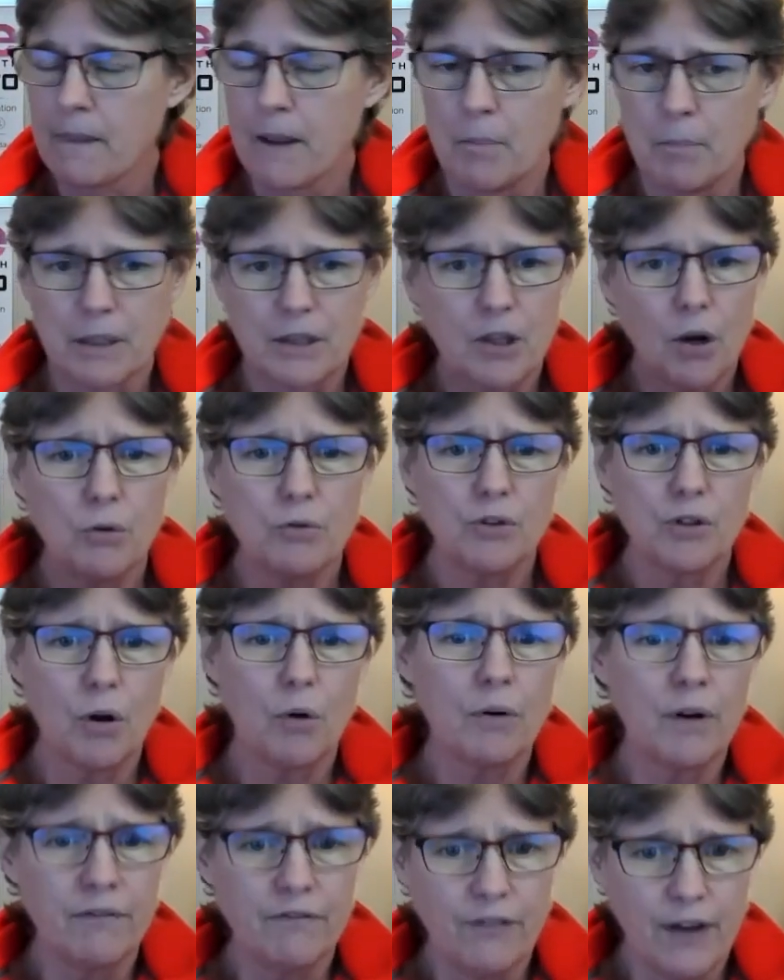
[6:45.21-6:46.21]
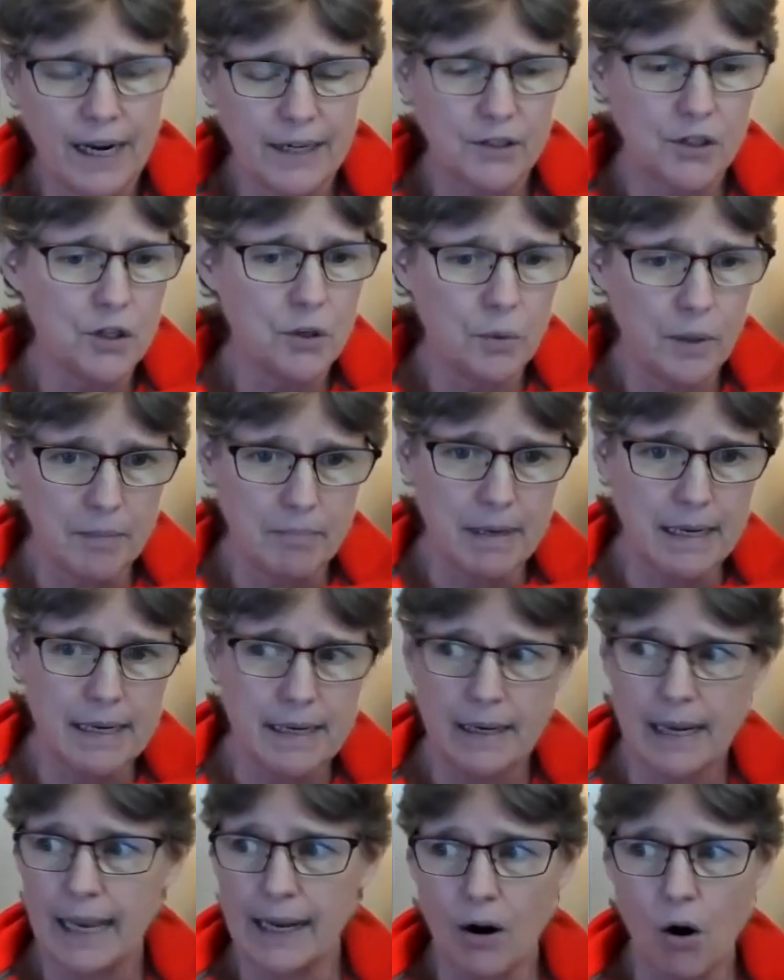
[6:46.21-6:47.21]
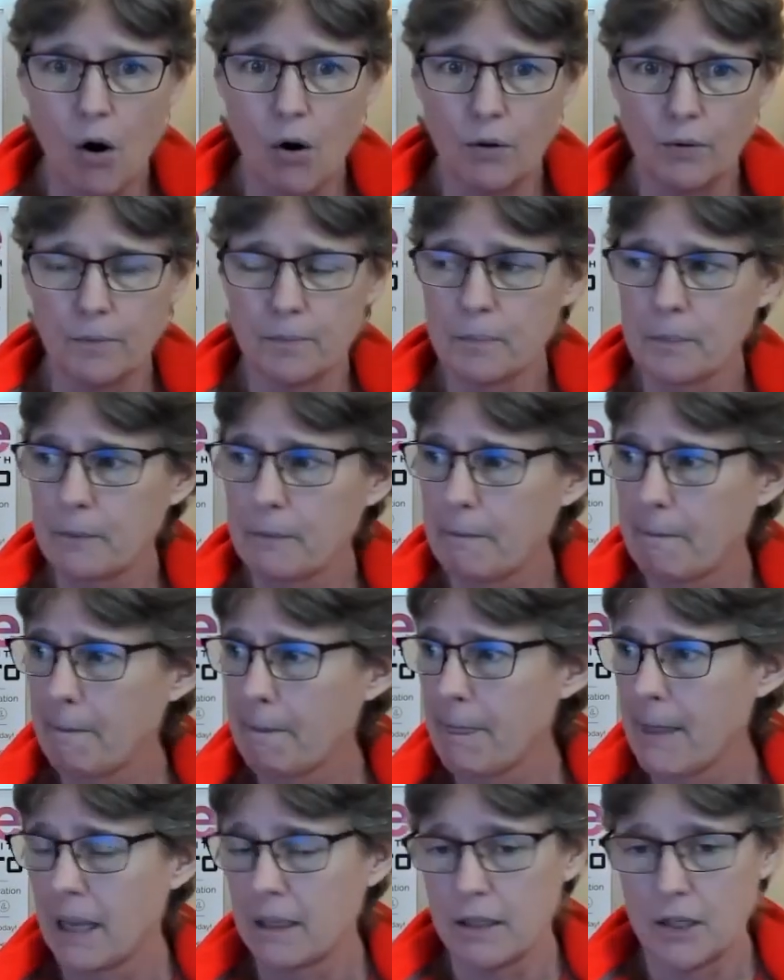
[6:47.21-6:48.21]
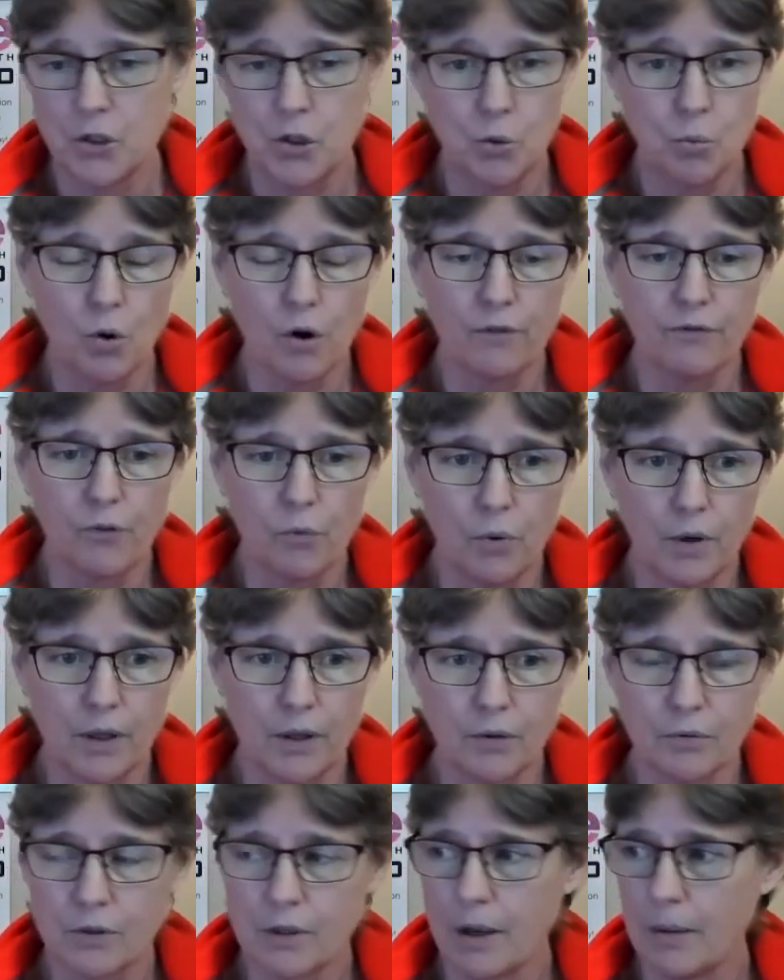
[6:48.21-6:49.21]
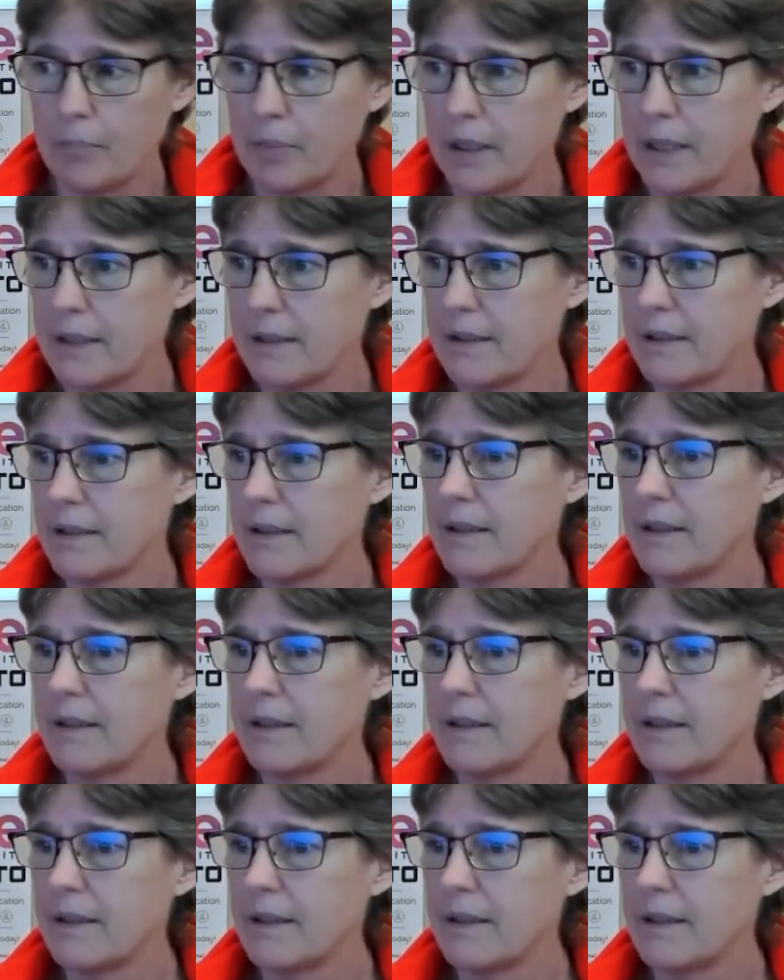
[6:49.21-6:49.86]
But those don't affect you and me at all, unless you work for one of those companies.